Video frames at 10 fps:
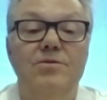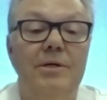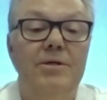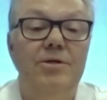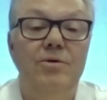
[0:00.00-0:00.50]

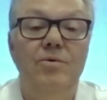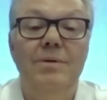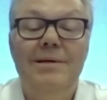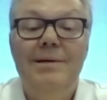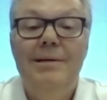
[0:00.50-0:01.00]
When
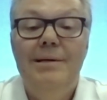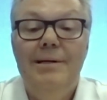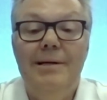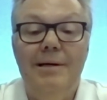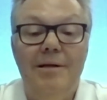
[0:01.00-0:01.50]
you
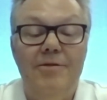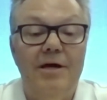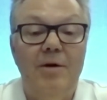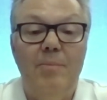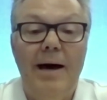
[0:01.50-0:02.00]
uh,
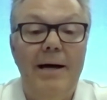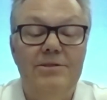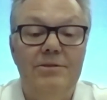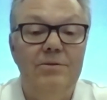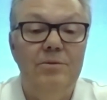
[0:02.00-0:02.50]
think back
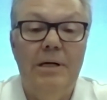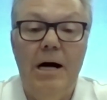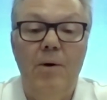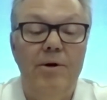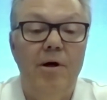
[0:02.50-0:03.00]
to
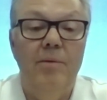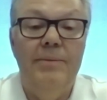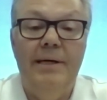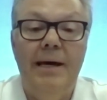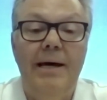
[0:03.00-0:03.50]
how it all
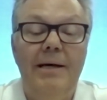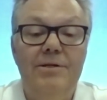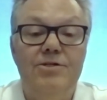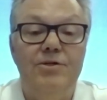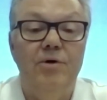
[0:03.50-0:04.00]
began,
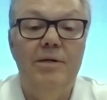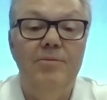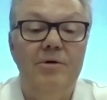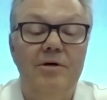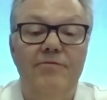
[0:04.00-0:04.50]
the
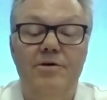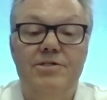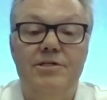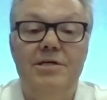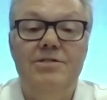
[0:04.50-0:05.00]
storybook
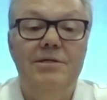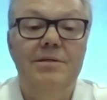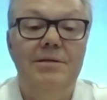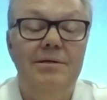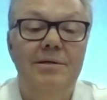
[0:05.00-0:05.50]
first
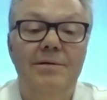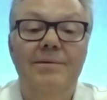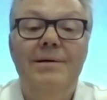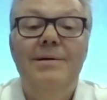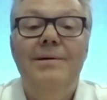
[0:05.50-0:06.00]
season, the
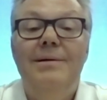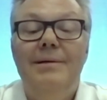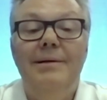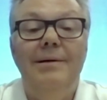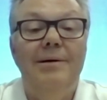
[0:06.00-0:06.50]

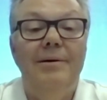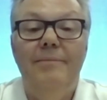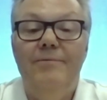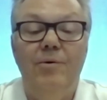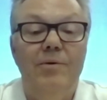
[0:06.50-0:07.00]

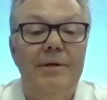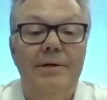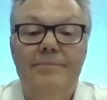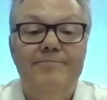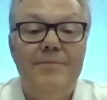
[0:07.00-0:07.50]
you know
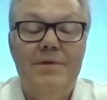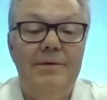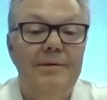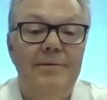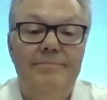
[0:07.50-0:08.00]
the
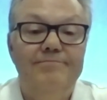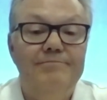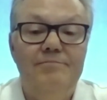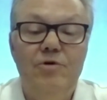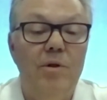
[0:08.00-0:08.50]

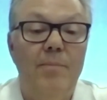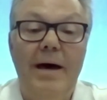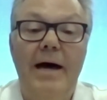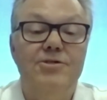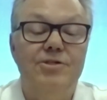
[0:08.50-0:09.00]
you know the
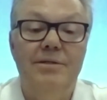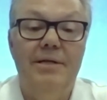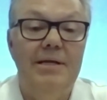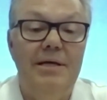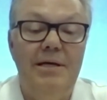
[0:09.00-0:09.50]
passion
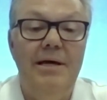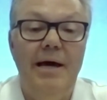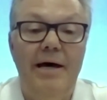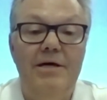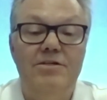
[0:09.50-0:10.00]
that he
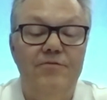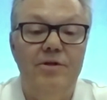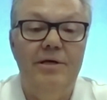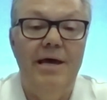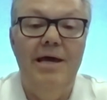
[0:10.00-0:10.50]
has for
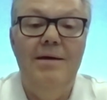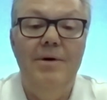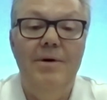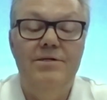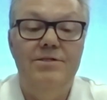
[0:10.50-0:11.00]
the game
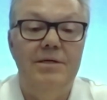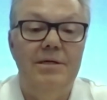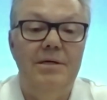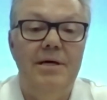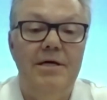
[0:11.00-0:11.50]
as
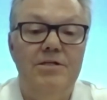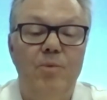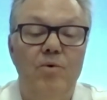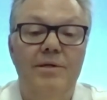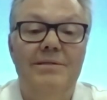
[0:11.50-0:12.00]
as
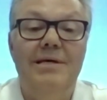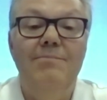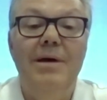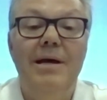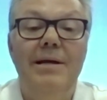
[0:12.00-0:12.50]
both a
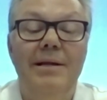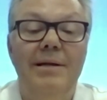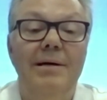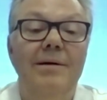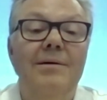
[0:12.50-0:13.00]
teammate
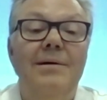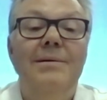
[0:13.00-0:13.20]
and